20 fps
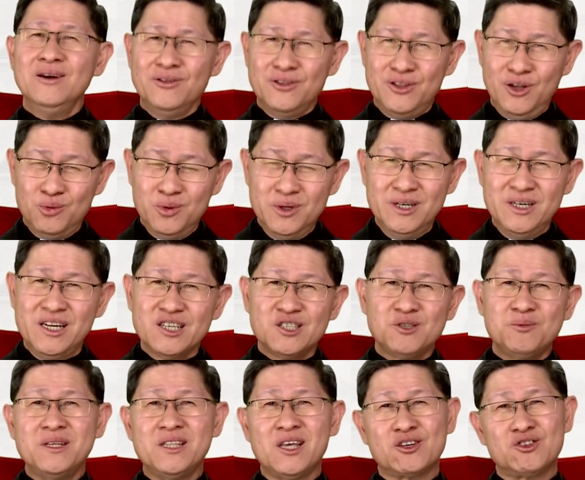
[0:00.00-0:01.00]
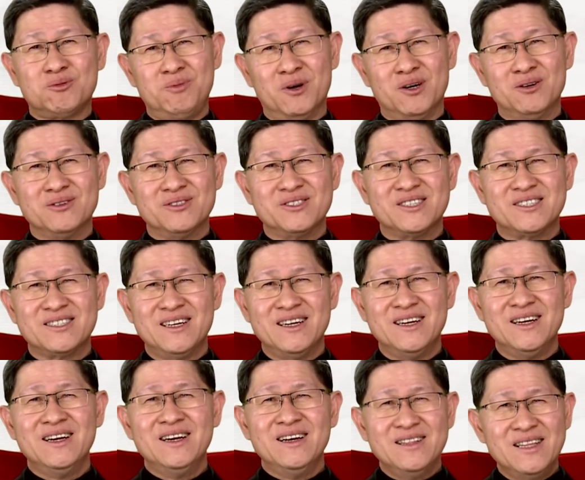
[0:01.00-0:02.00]
The word has been exposed.
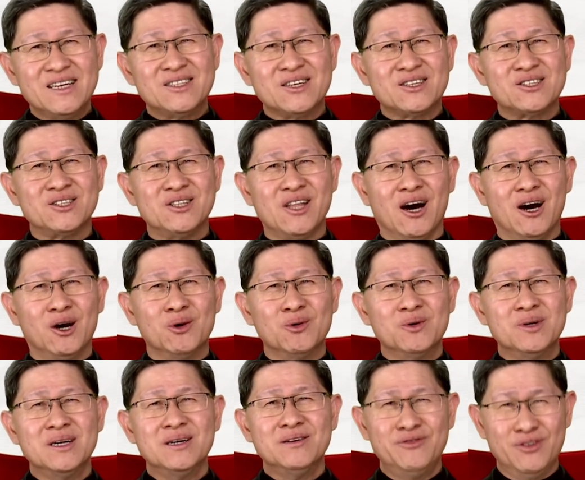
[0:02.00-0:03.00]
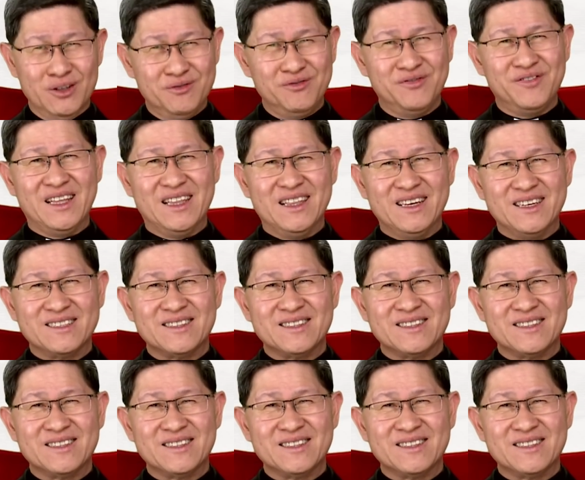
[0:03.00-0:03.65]
Let us now fulfill it.